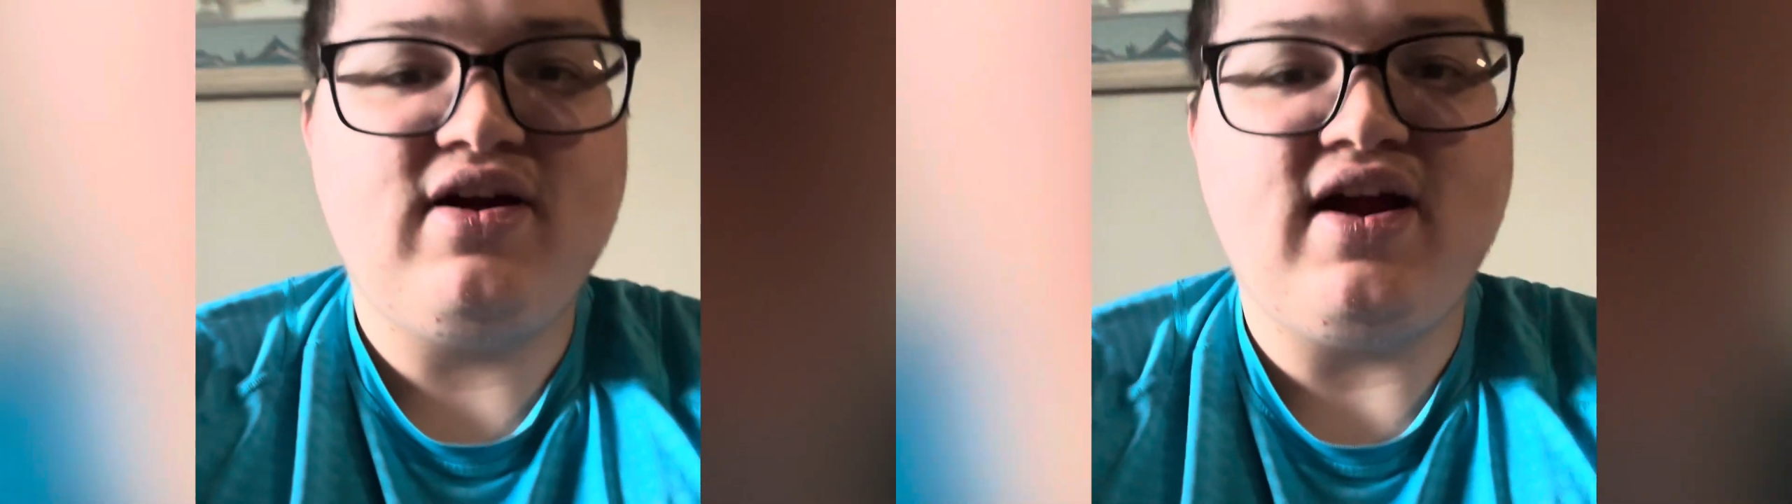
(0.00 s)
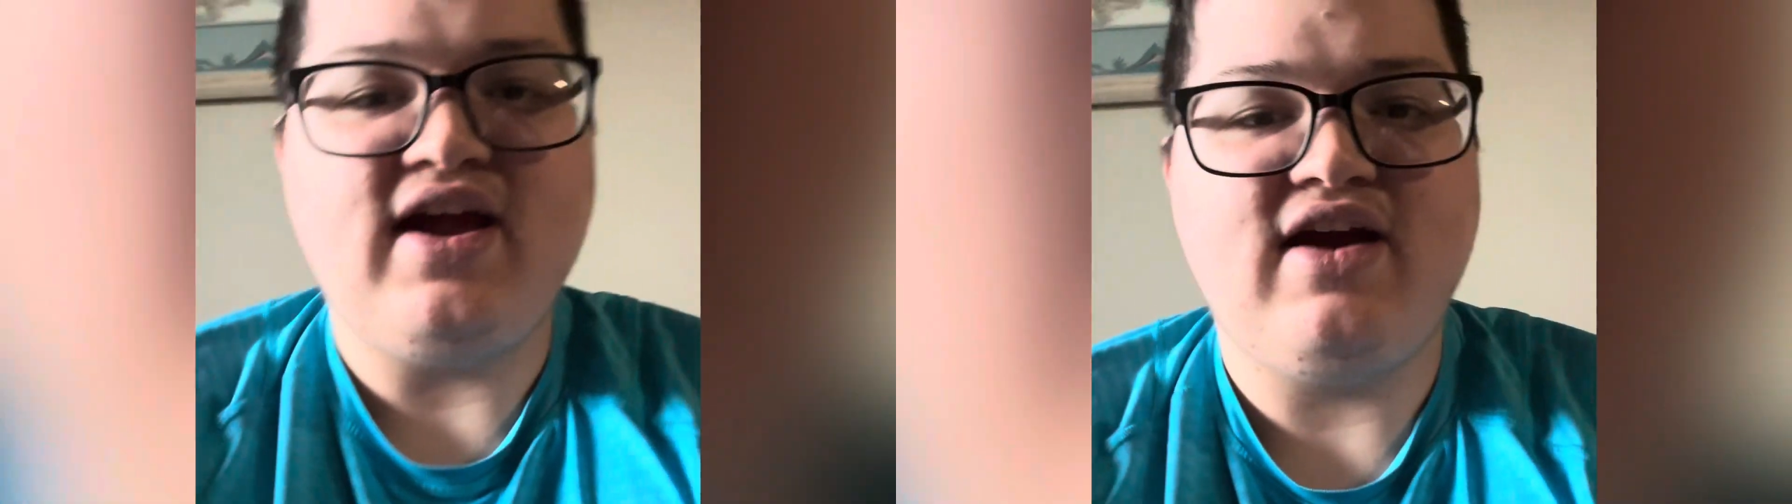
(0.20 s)

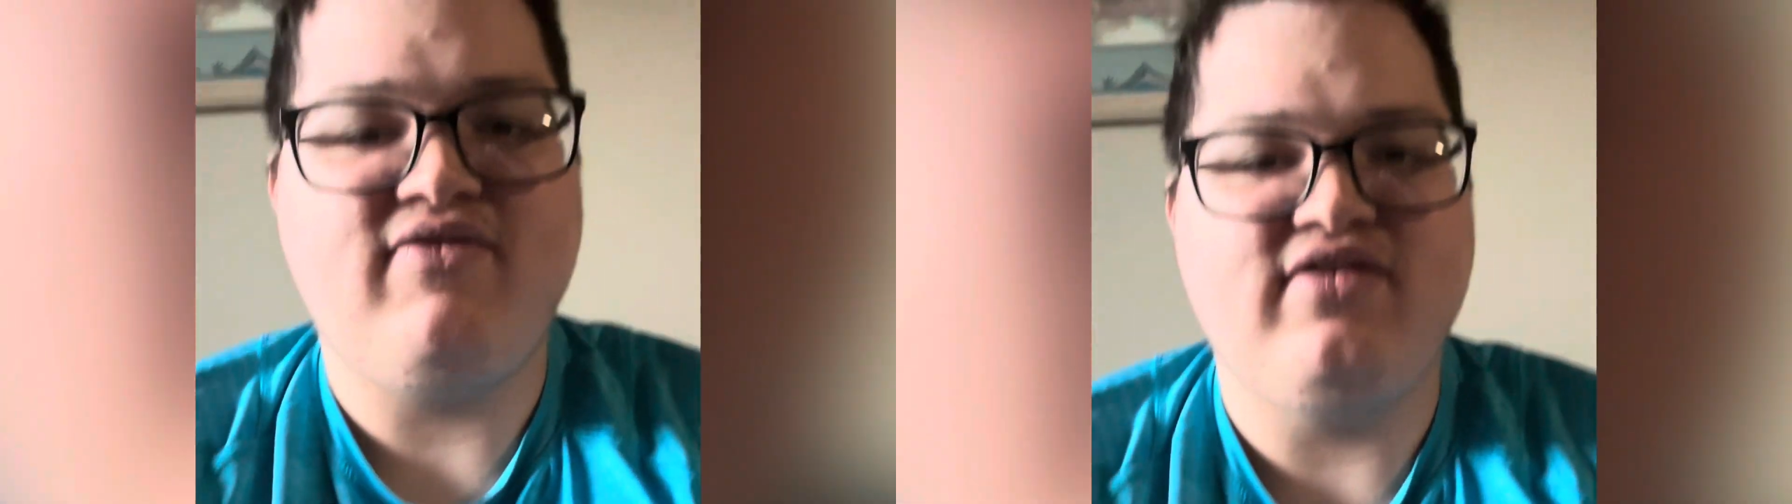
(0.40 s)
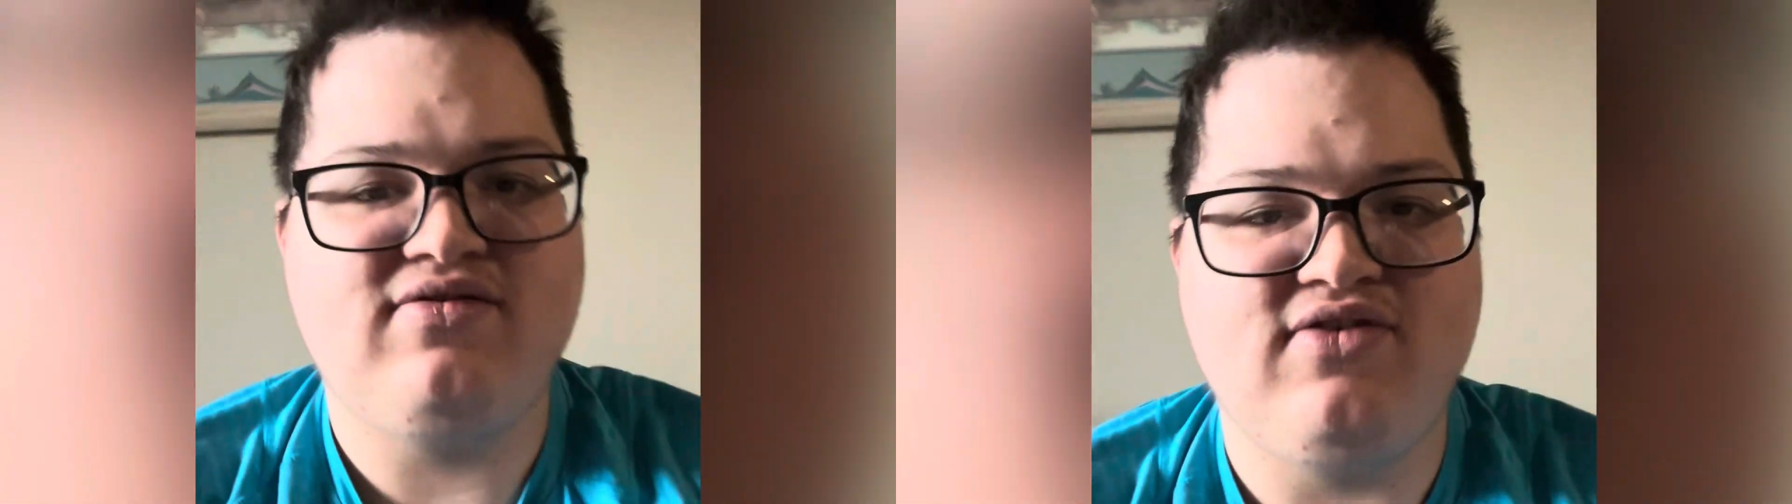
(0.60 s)
I have
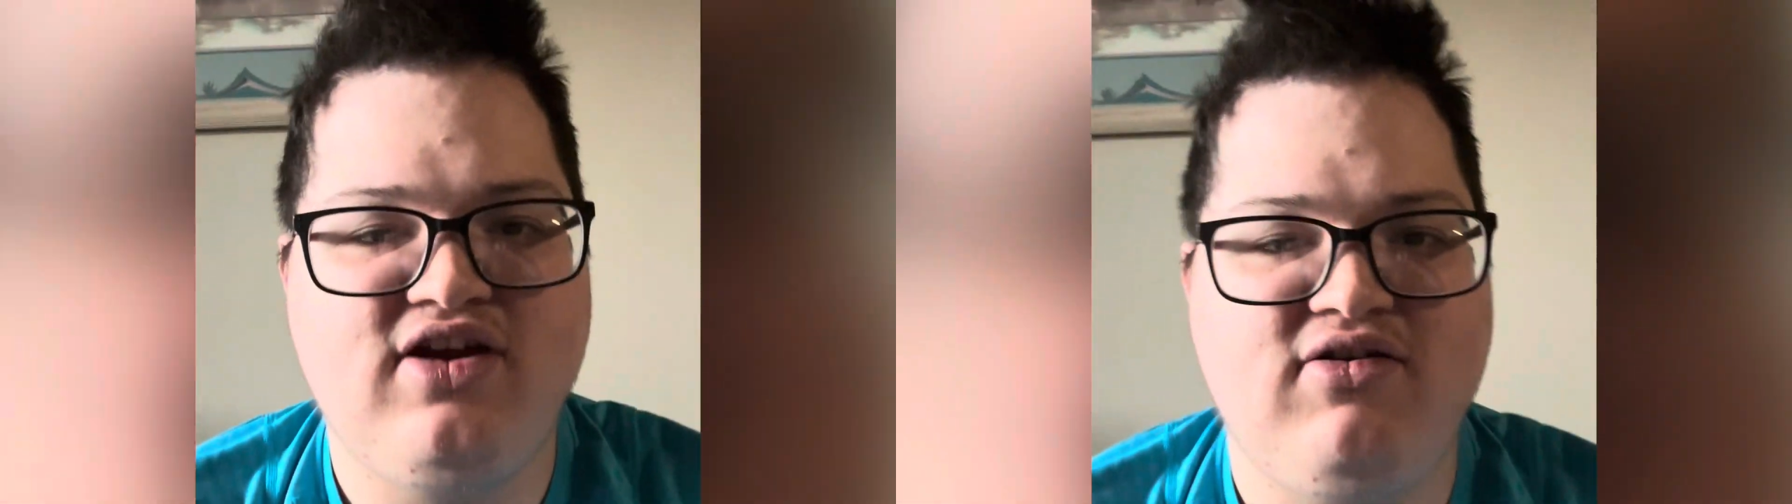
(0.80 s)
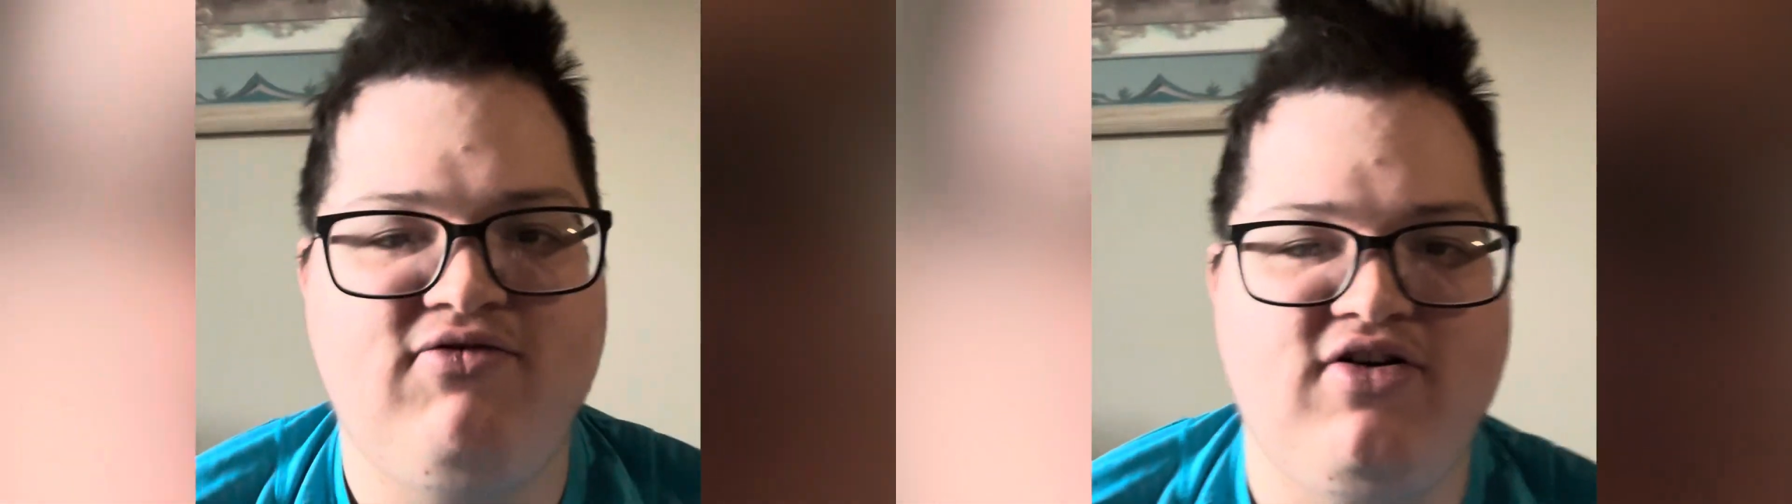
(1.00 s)
this
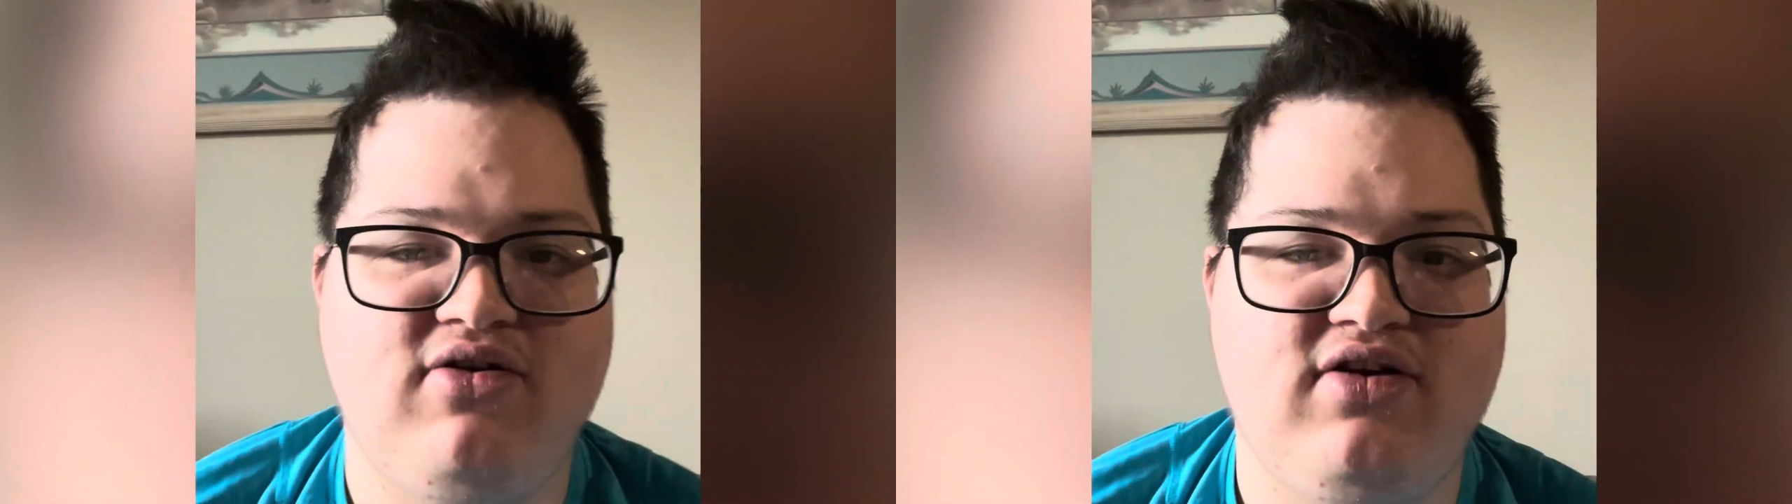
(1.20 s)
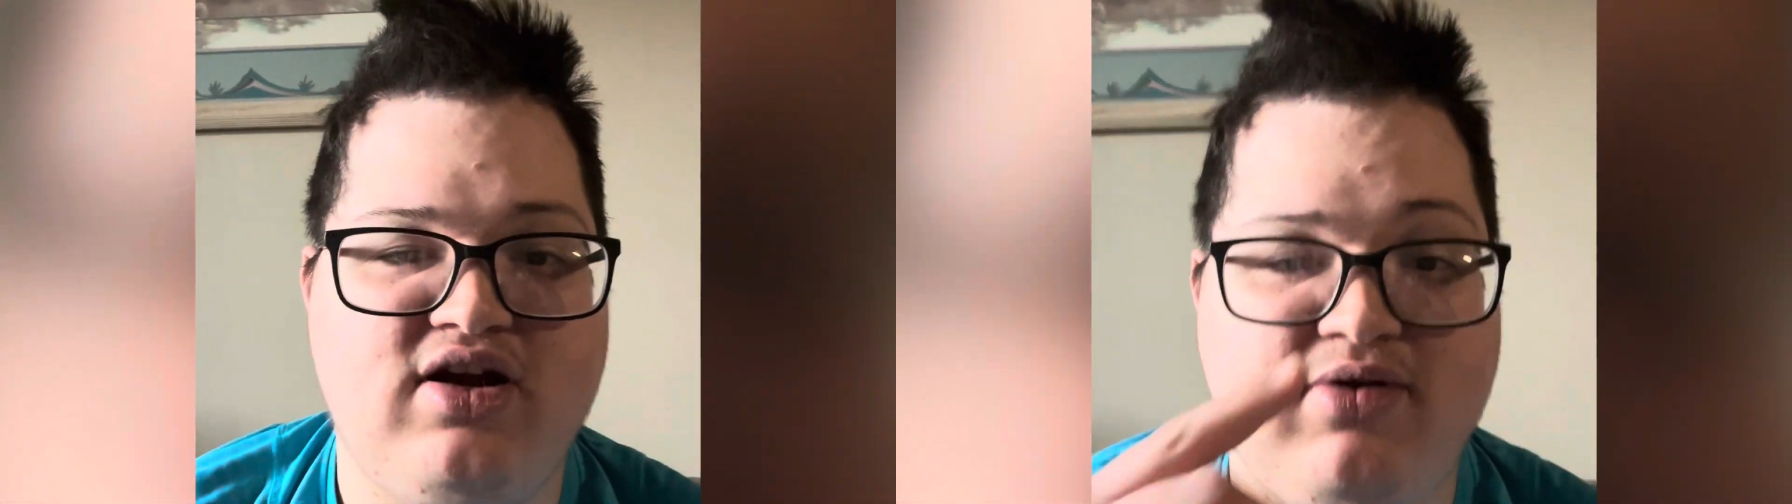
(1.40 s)
freaking
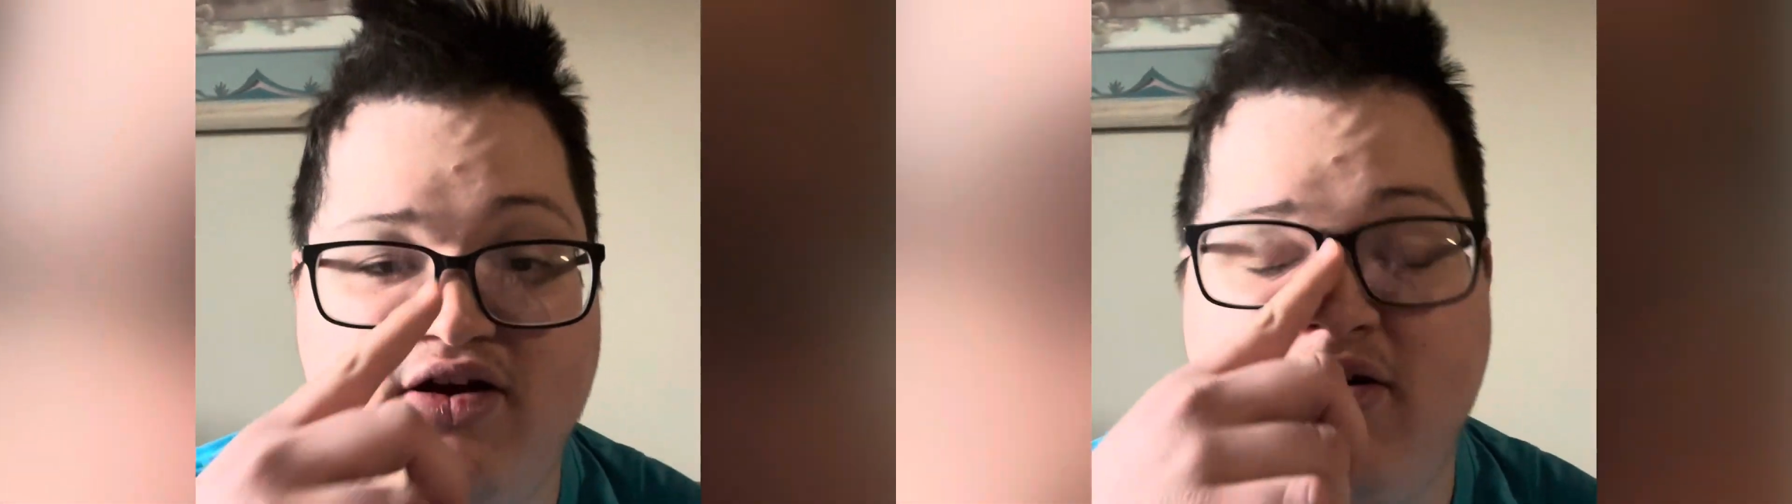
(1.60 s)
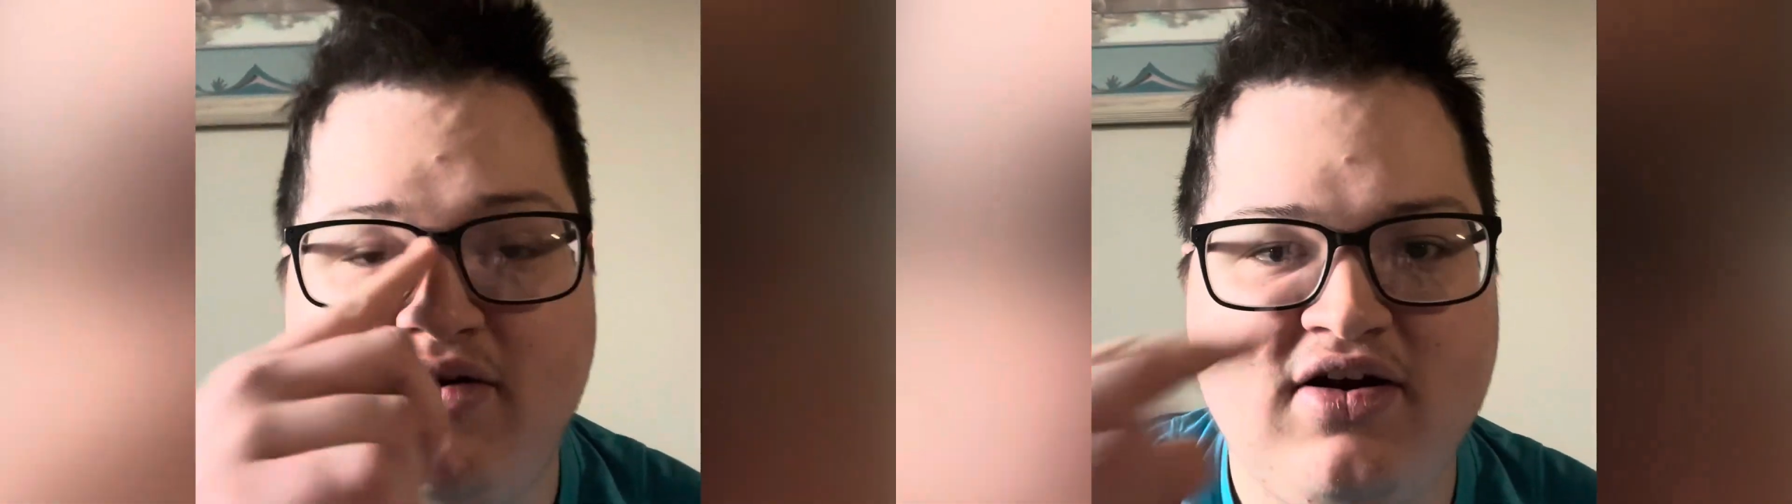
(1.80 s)
phone. There we go.